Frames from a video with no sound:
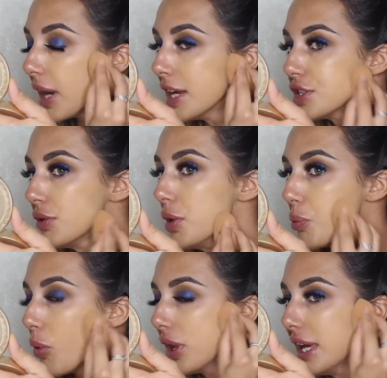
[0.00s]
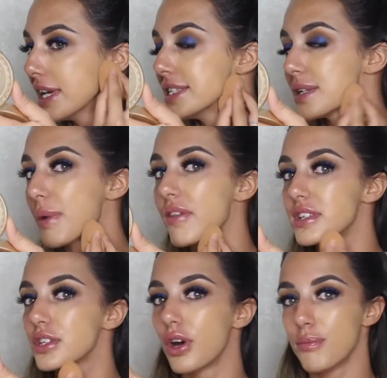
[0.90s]
I don't know what it is about
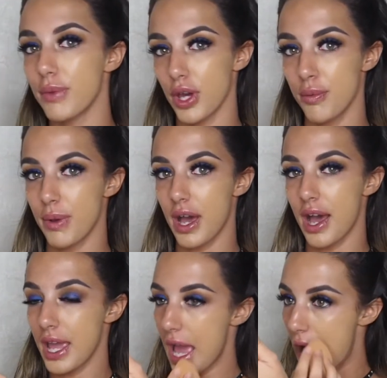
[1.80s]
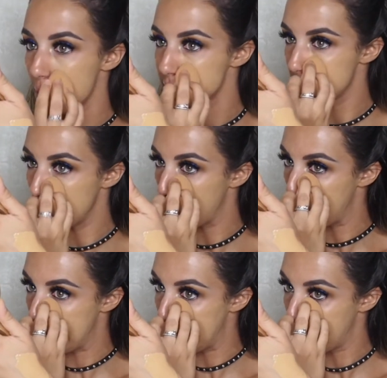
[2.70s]
this combo, but I
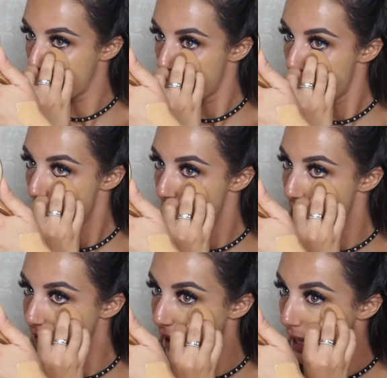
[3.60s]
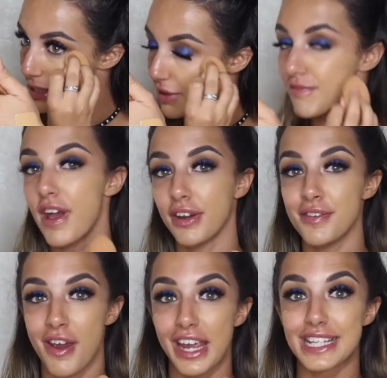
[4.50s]
absolutely Love it. It's a very,
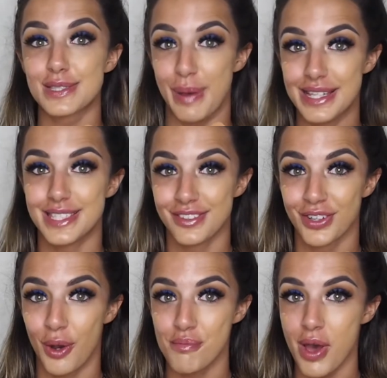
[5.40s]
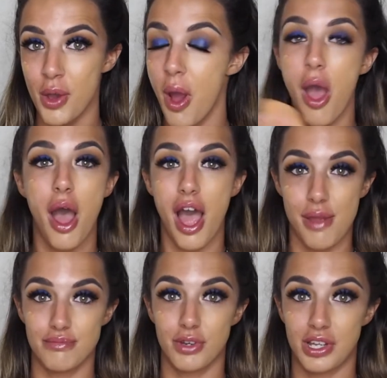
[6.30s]
very expensive combo.
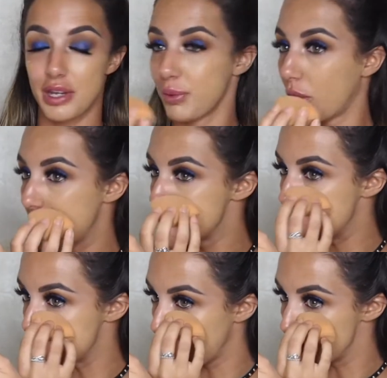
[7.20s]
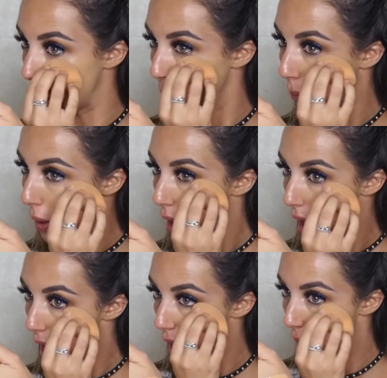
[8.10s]
I'm not going to be honest, it's not cheap.
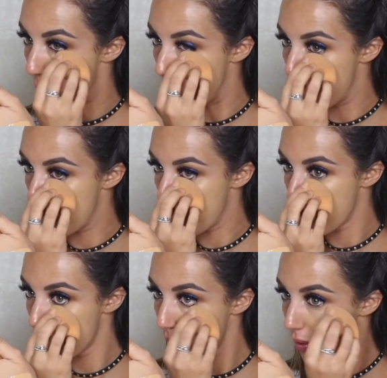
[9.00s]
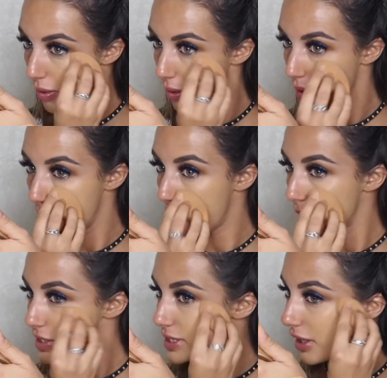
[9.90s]
I
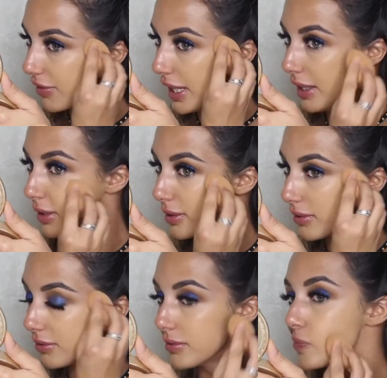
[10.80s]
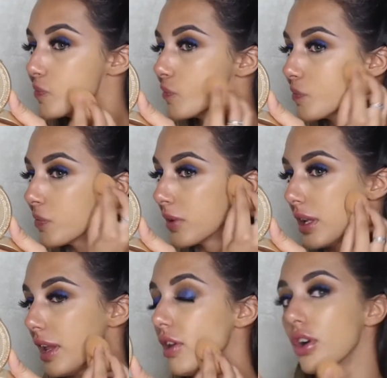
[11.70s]
just love it.
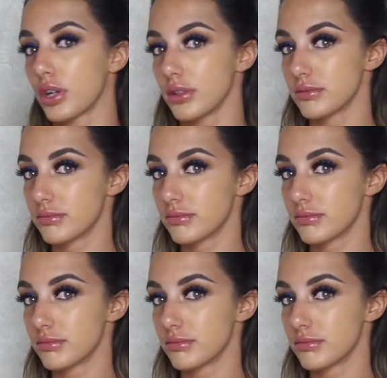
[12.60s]
Look.